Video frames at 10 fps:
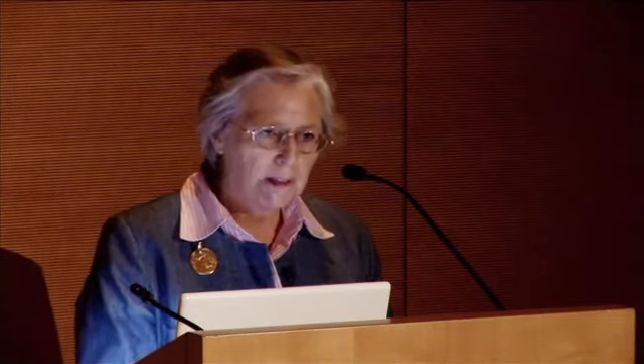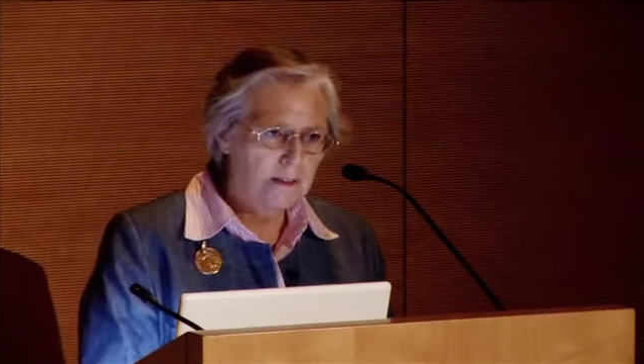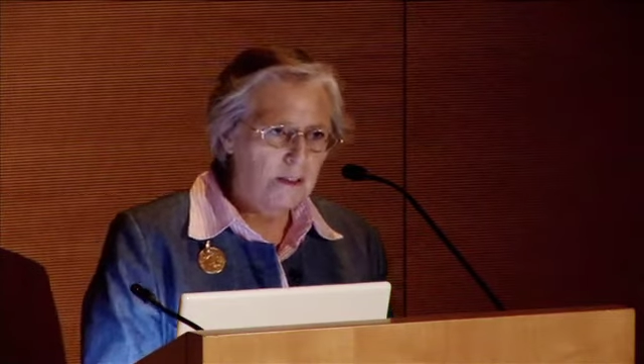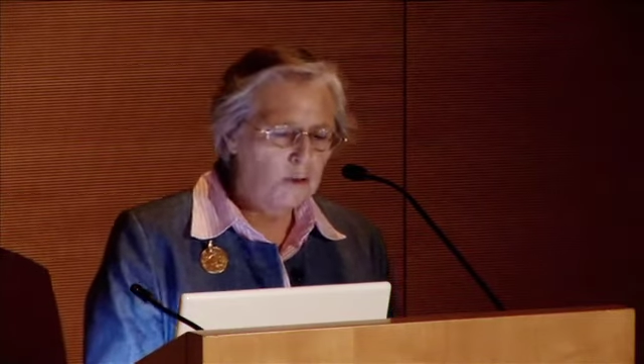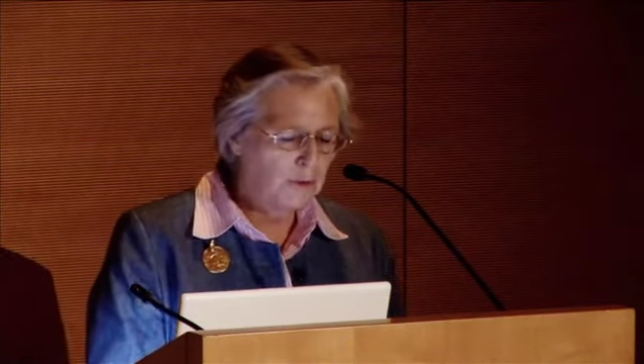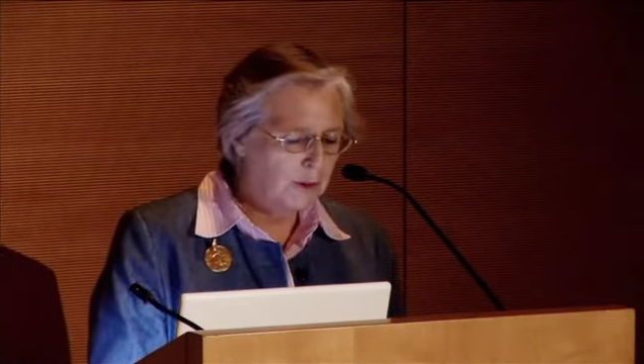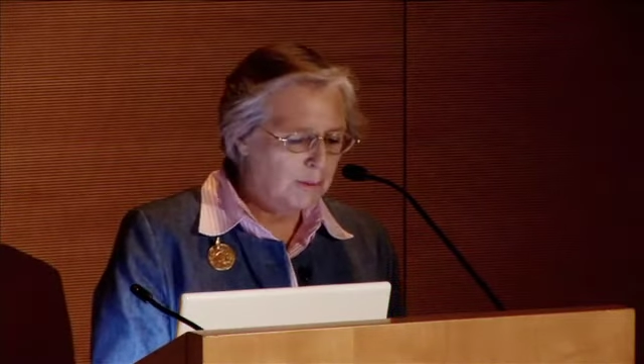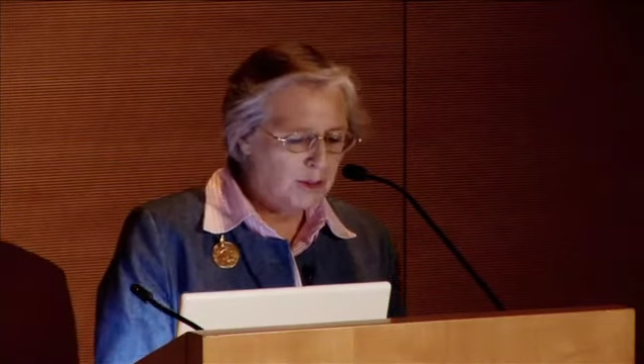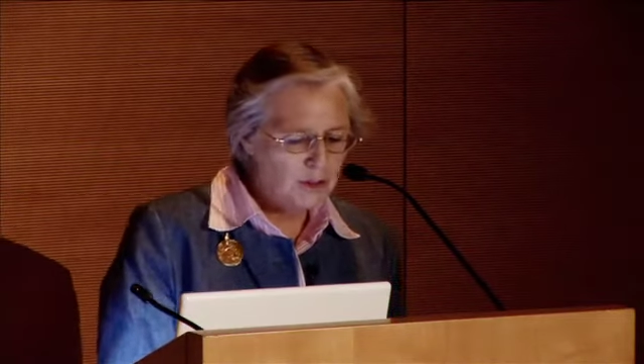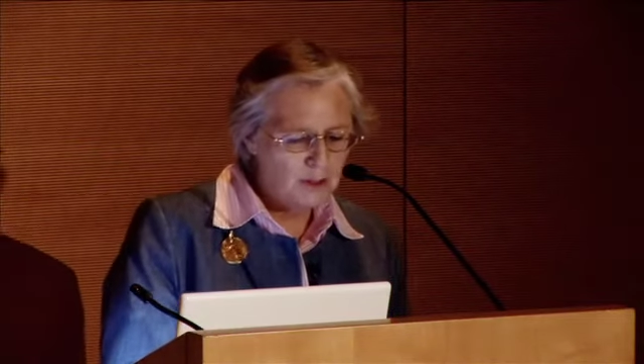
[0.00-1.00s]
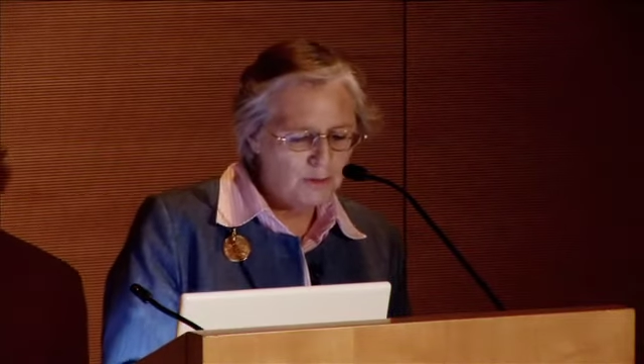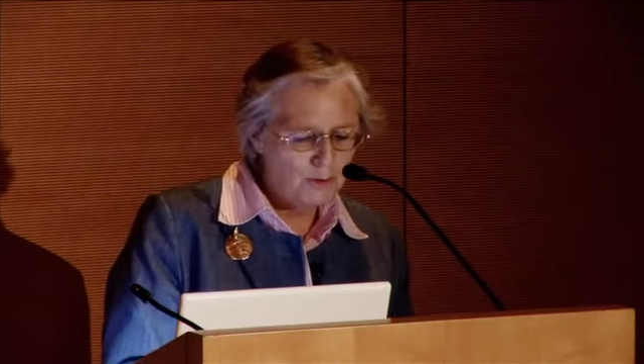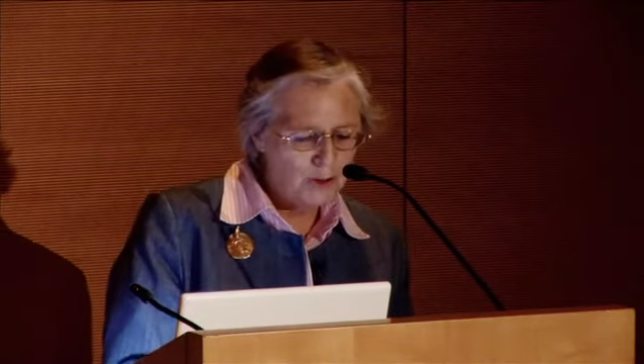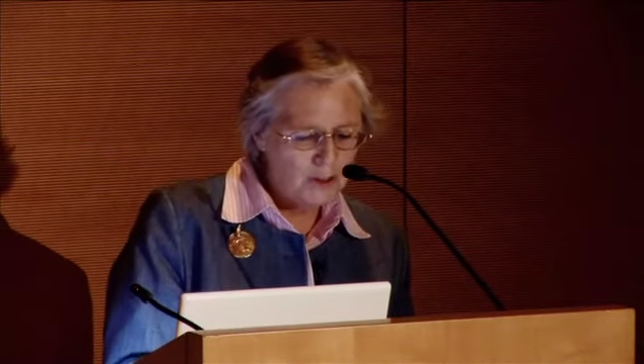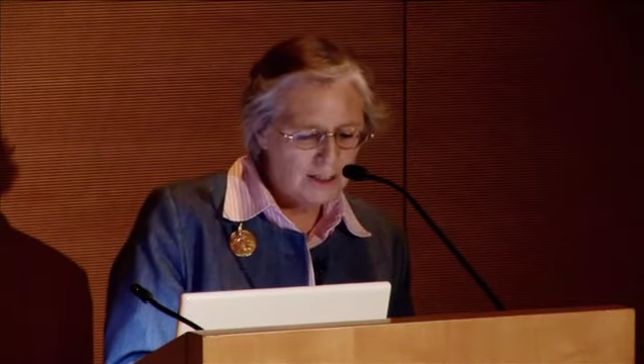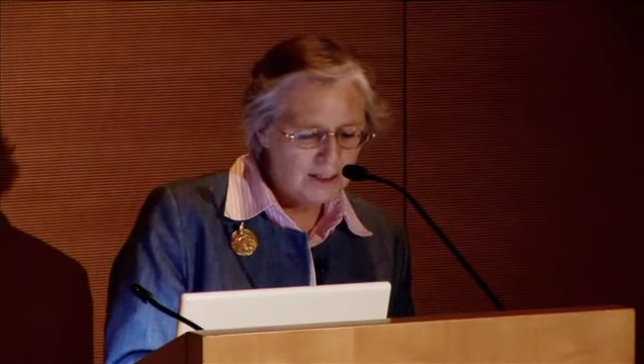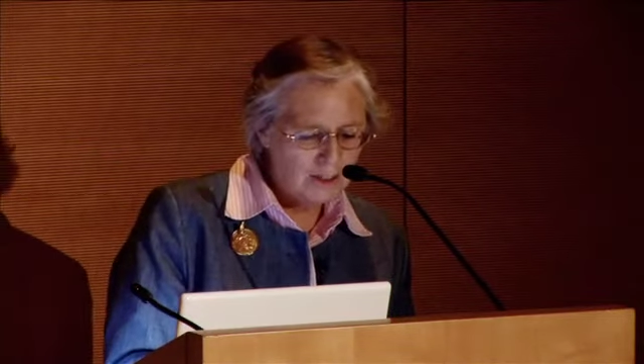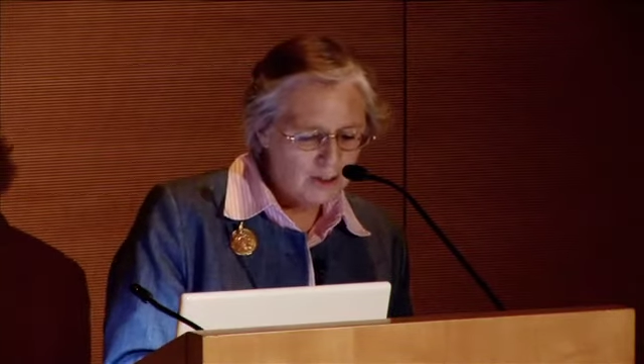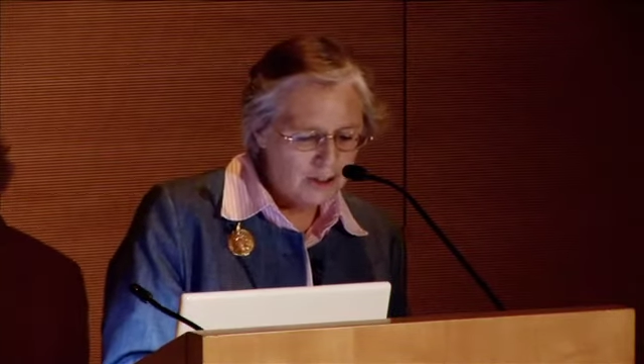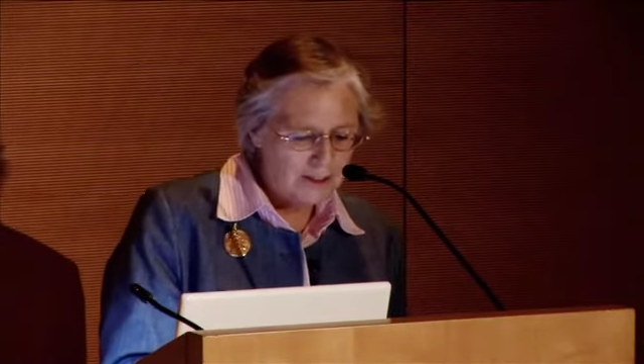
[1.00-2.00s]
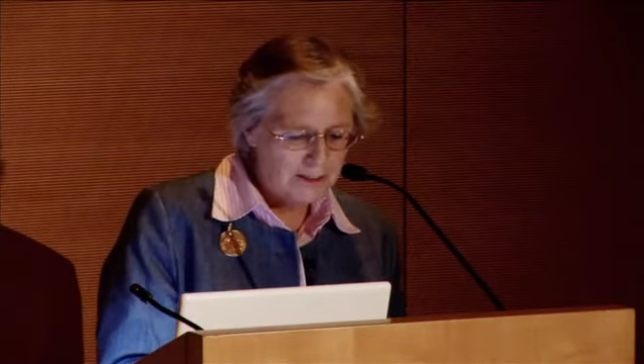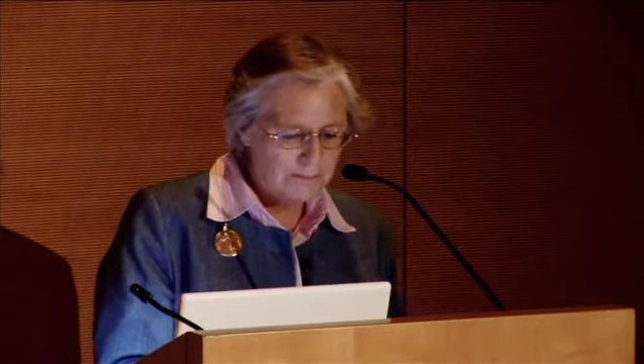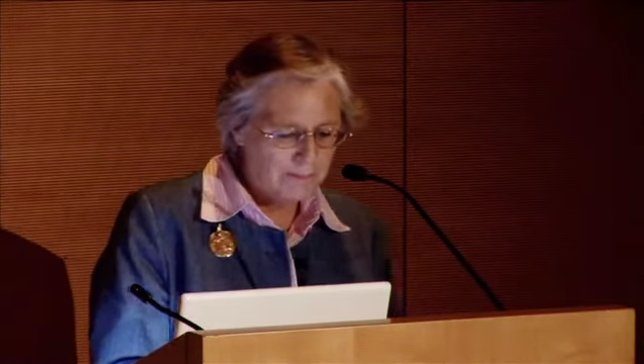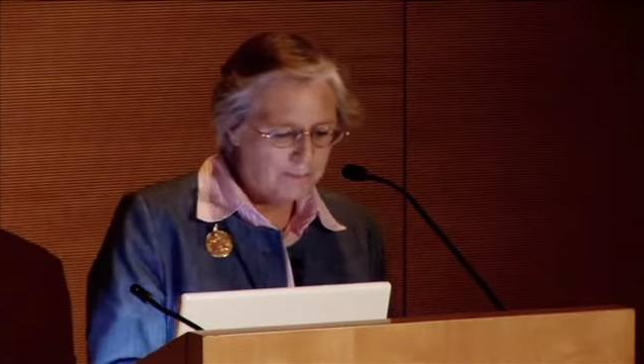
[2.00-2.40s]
Thank you very much for your attention.